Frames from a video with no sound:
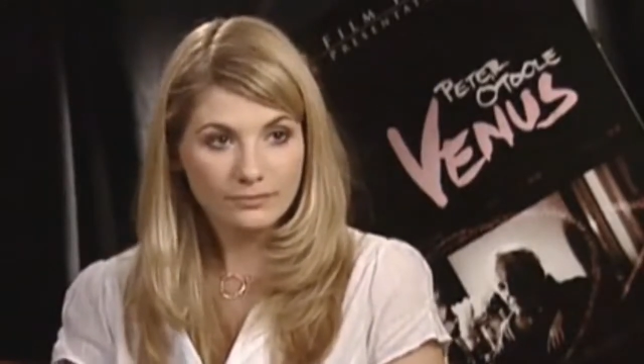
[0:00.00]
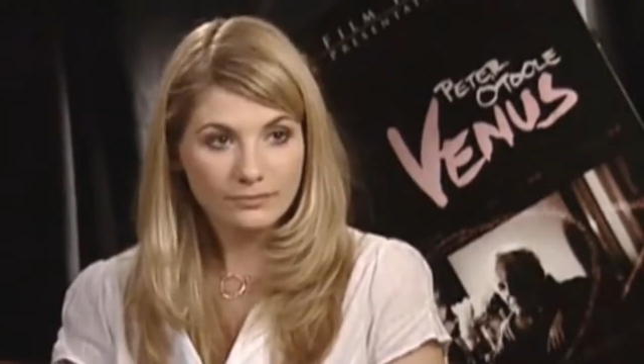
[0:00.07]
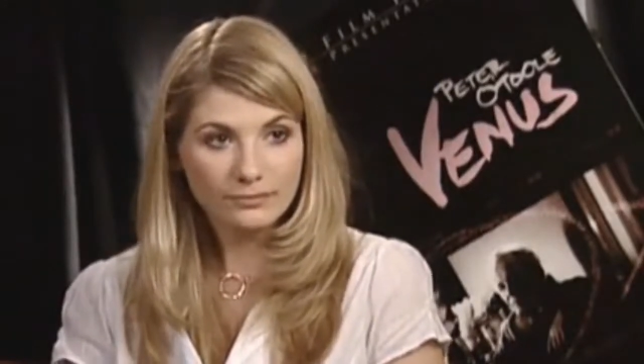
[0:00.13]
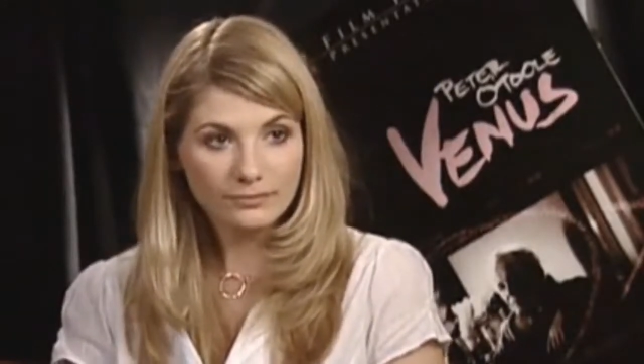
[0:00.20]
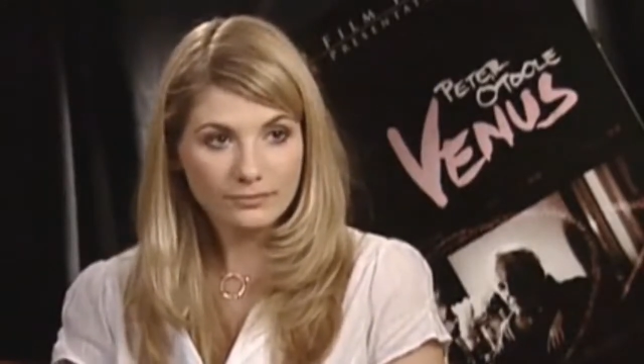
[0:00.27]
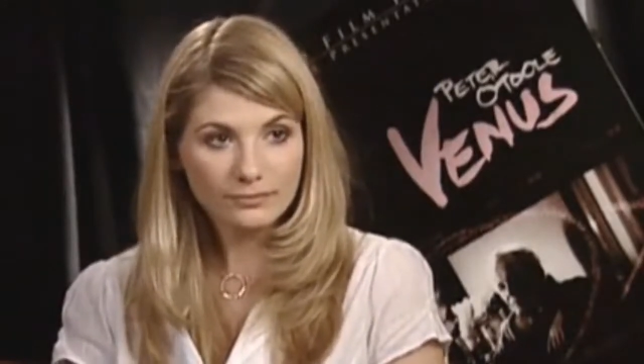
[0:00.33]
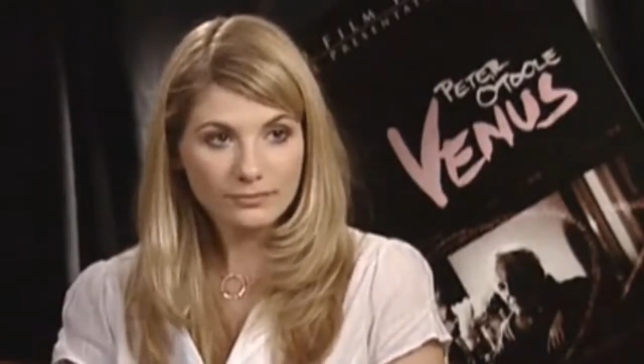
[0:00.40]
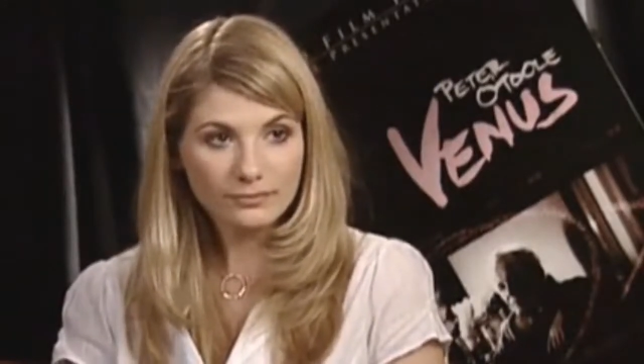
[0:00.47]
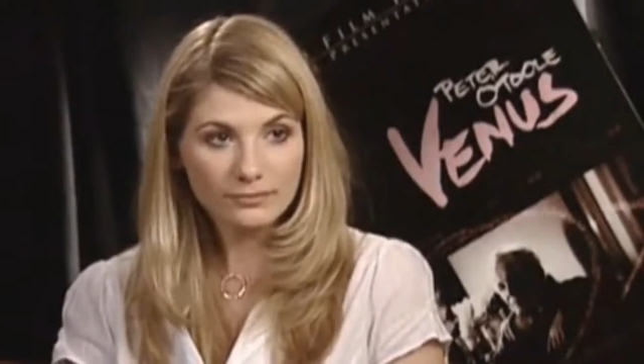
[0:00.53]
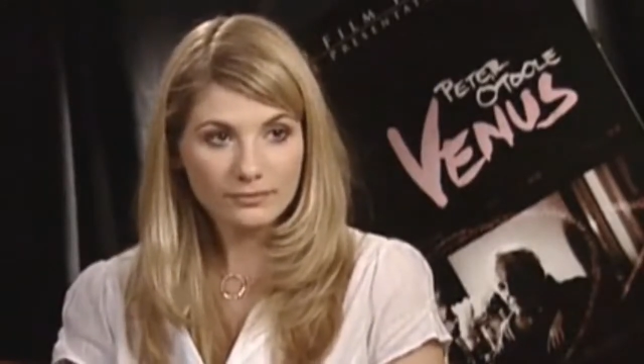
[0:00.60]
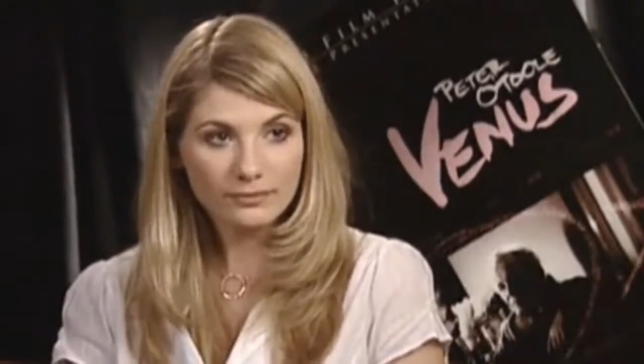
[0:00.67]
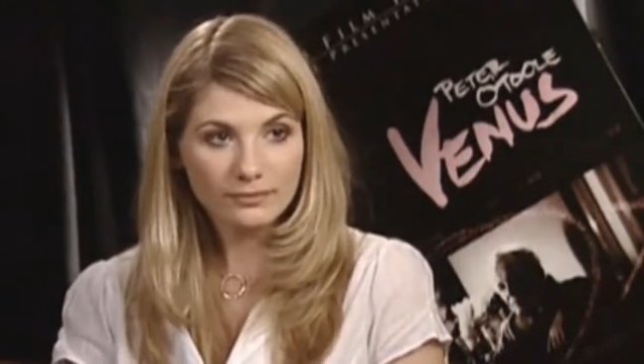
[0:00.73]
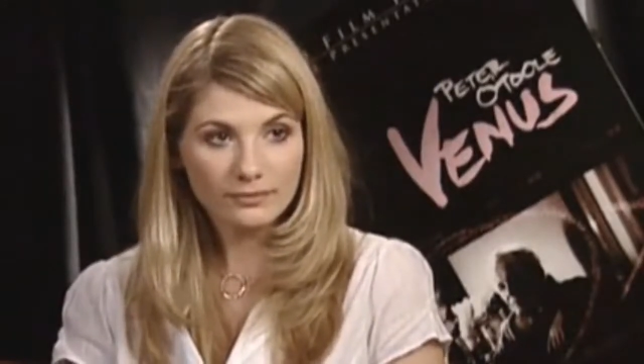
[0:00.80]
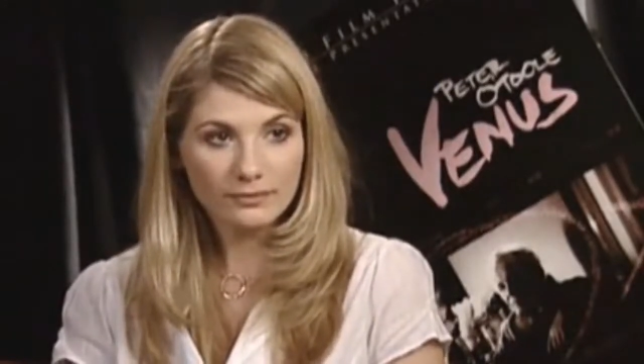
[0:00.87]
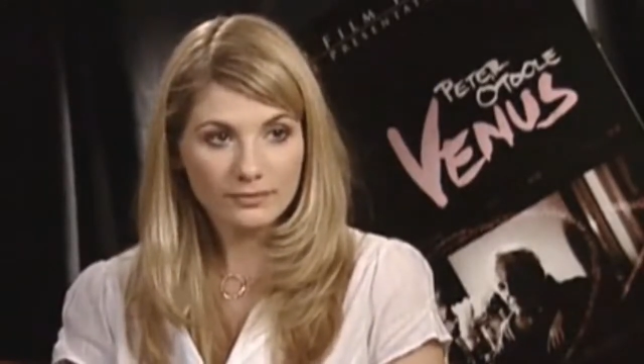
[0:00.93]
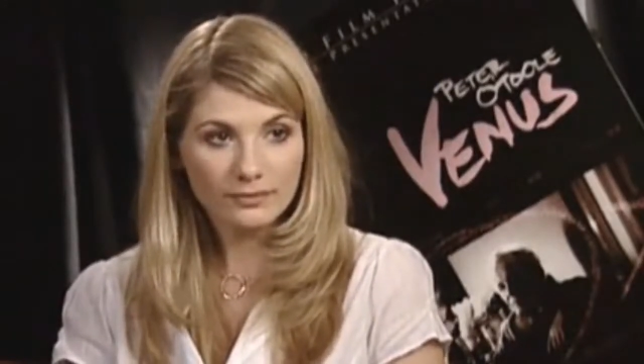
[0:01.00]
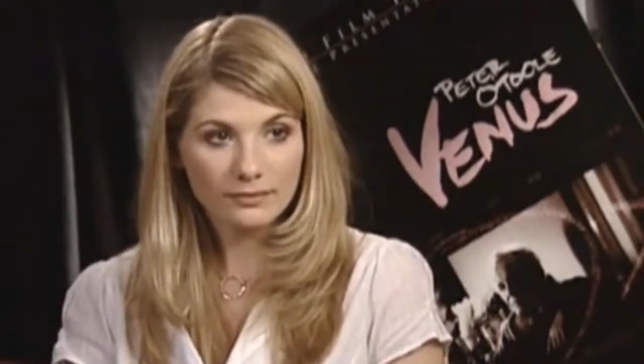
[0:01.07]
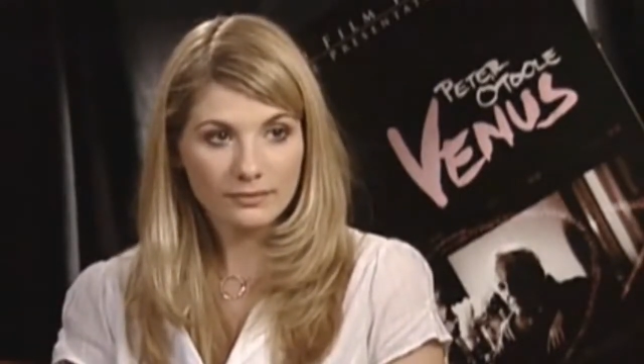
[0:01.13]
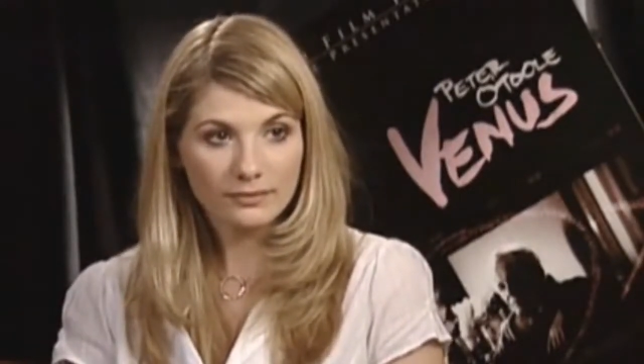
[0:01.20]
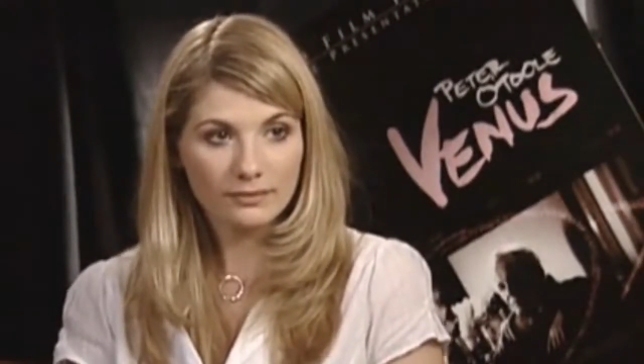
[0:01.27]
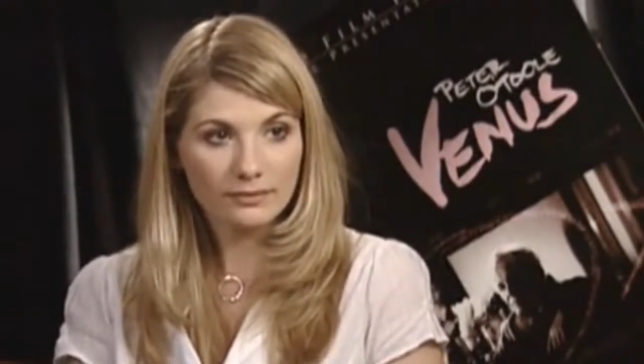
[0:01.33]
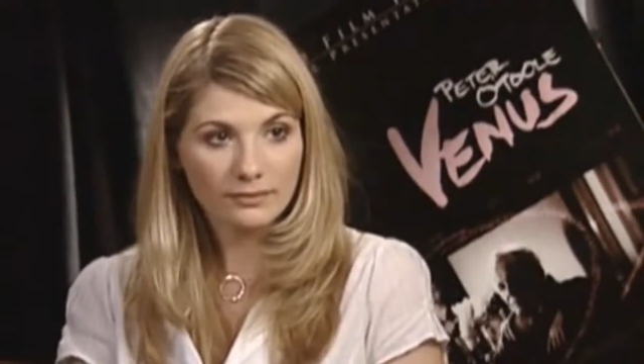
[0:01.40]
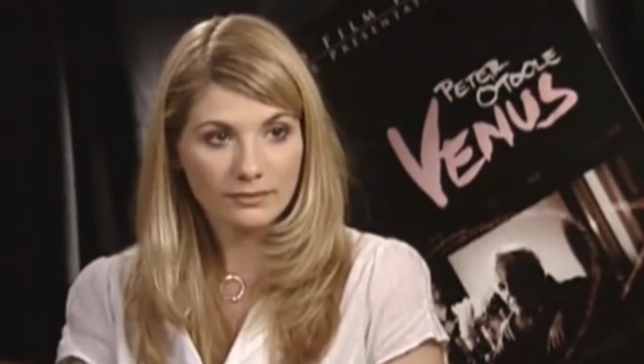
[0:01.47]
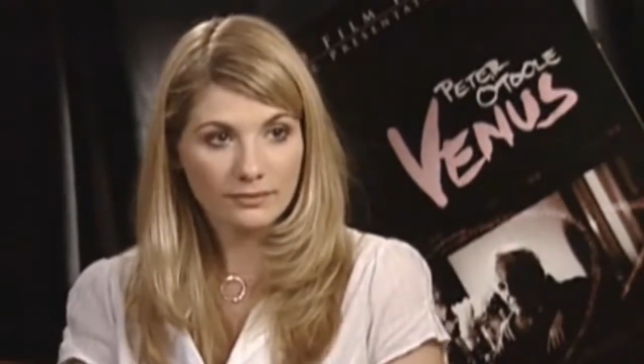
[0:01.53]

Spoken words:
because it brings together the